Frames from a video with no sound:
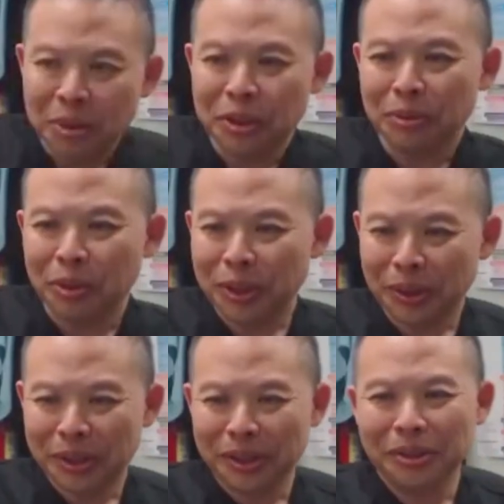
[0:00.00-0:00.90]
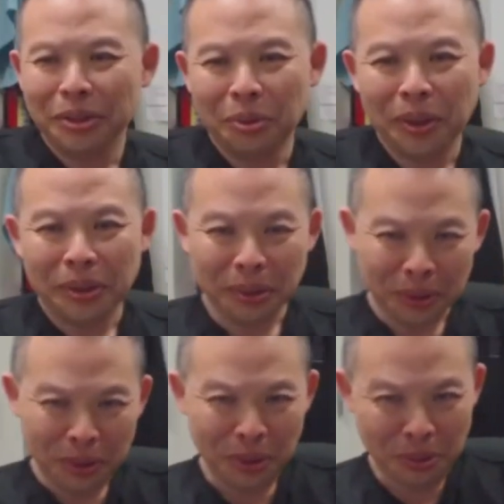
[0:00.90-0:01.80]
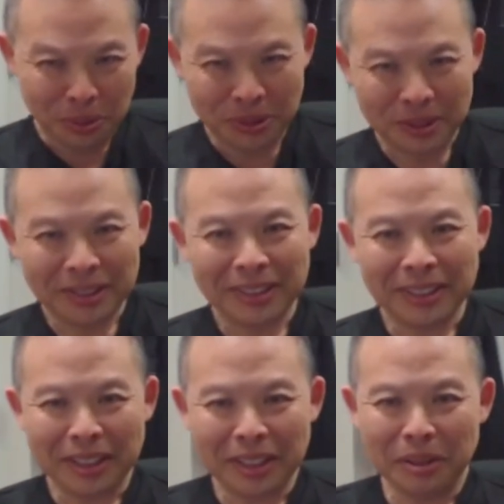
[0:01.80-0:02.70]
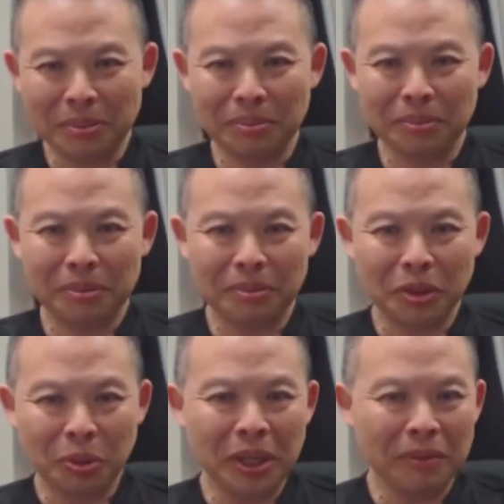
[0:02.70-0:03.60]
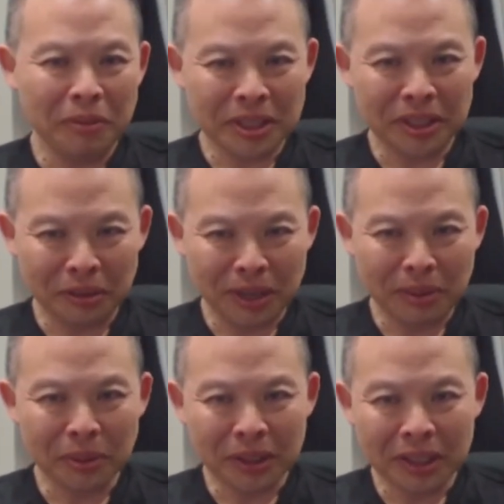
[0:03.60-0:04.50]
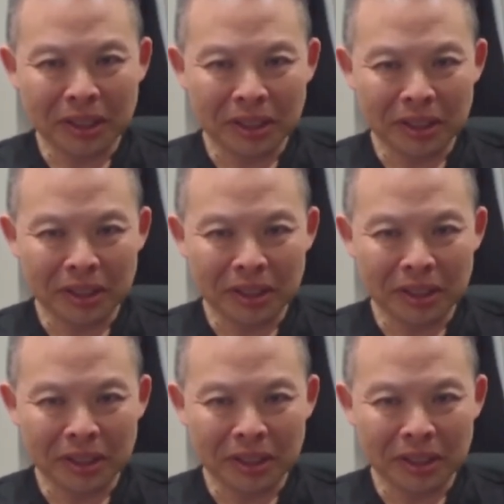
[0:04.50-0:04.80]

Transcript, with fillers: do some research into where you're going to go. Um, we obviously at the RAAM Clinic